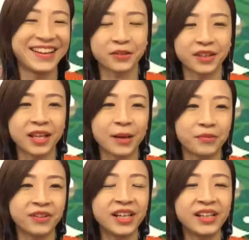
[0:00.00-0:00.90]

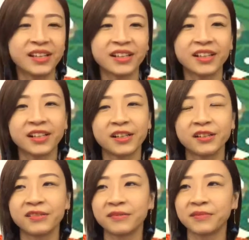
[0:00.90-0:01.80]
collaborate.
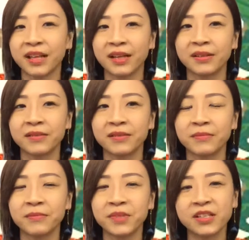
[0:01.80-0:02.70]
Like
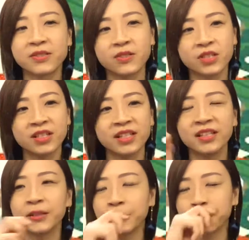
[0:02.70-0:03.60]
because usually,
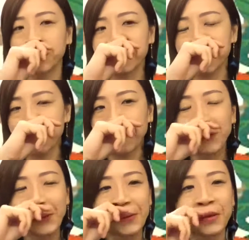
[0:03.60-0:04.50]
that's how,
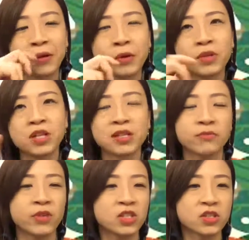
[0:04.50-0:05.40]
or we
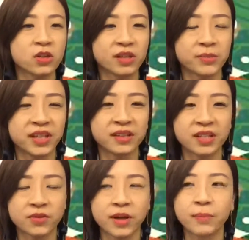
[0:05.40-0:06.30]
are just called the pianist, right?